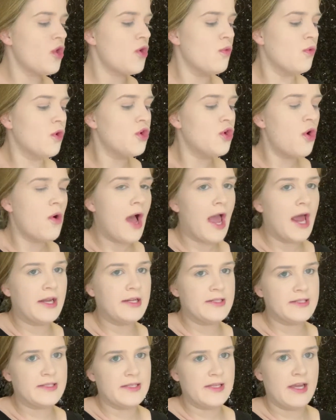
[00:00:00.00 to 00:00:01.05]
We'll go ahead
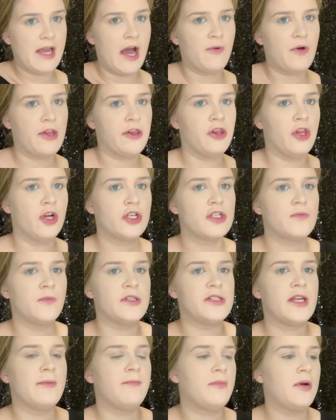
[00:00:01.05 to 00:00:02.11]
and see how it looks
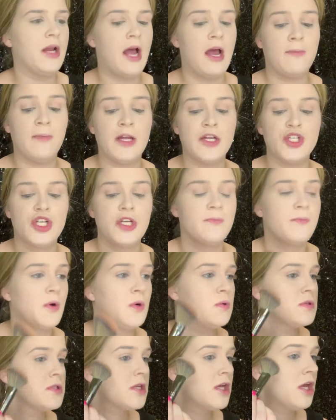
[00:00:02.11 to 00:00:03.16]
once I put it on my
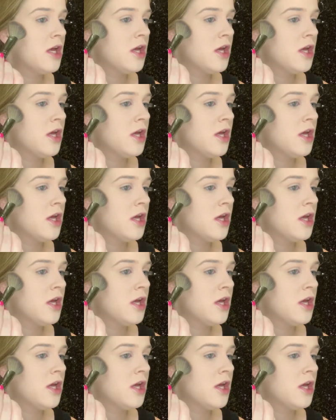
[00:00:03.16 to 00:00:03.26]
cheekbones.